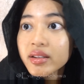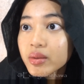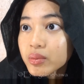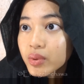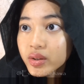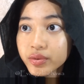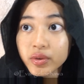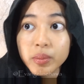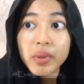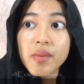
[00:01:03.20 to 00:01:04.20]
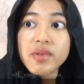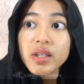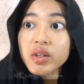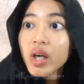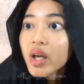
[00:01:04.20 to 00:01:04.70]
the wonderful bumps
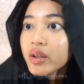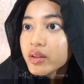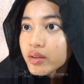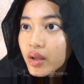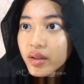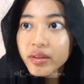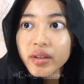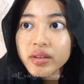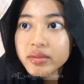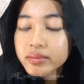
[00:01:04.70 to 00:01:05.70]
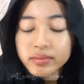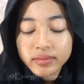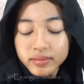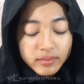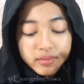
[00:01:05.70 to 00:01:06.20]
that you got there.
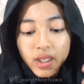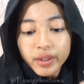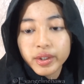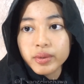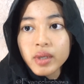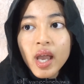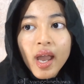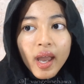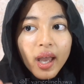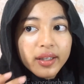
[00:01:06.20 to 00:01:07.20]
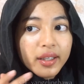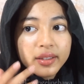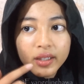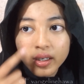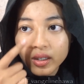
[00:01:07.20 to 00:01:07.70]
Not cute. And
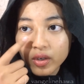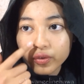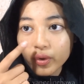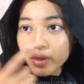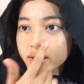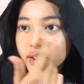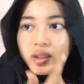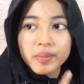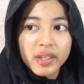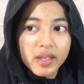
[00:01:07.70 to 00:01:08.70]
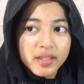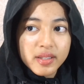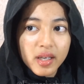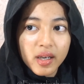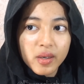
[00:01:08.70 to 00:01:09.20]
then, of course, here,
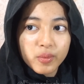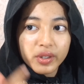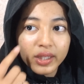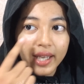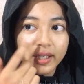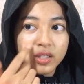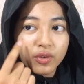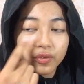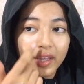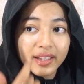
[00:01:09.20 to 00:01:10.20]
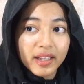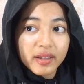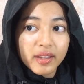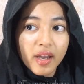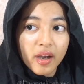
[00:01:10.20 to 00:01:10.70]
because when light is
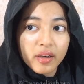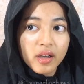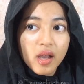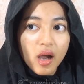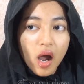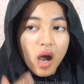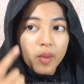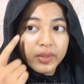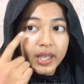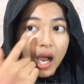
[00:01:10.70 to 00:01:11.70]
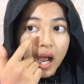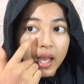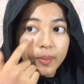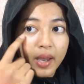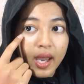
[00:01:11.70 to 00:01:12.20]
reflecting there, the
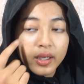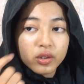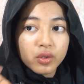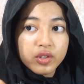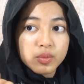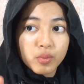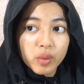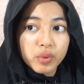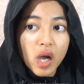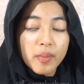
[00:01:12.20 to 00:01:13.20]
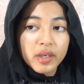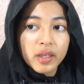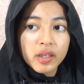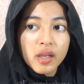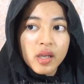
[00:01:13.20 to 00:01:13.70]
eye bag looks more
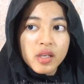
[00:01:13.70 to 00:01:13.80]
prominent,